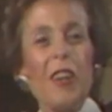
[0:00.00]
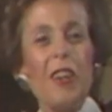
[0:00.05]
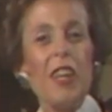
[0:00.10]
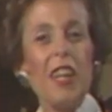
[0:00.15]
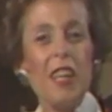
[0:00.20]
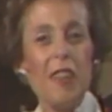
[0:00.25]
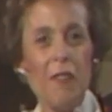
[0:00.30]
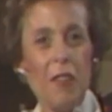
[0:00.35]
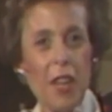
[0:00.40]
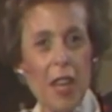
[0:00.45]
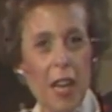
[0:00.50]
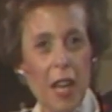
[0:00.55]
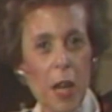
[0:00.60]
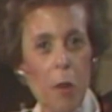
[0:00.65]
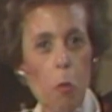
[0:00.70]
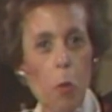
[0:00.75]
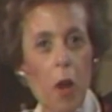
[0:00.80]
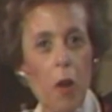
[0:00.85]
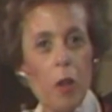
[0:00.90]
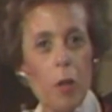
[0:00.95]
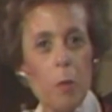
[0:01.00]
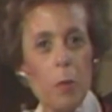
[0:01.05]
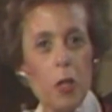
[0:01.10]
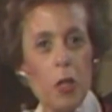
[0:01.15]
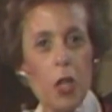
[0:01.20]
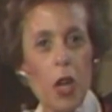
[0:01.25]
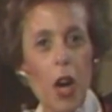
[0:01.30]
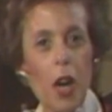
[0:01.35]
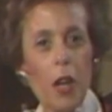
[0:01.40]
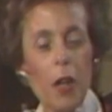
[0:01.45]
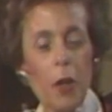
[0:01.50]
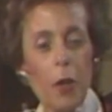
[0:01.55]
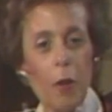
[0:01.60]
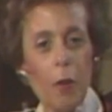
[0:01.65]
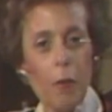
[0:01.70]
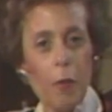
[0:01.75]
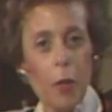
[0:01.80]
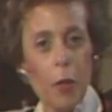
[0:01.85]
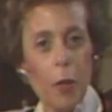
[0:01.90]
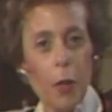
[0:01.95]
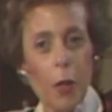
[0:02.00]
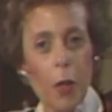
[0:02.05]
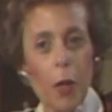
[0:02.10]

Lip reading: evening and welcome to Talk It Over.